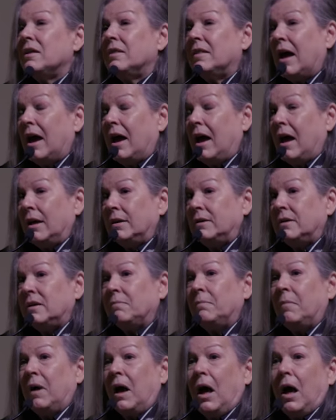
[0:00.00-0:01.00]

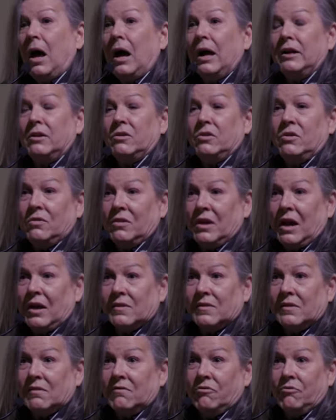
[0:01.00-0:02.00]
That by
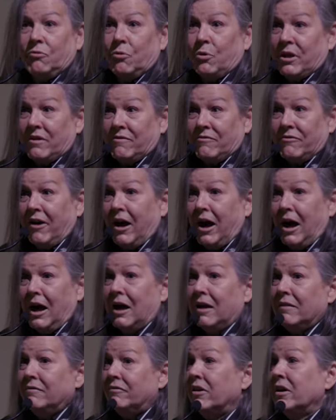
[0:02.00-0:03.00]

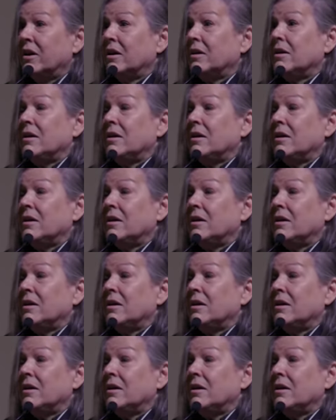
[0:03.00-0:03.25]
2045,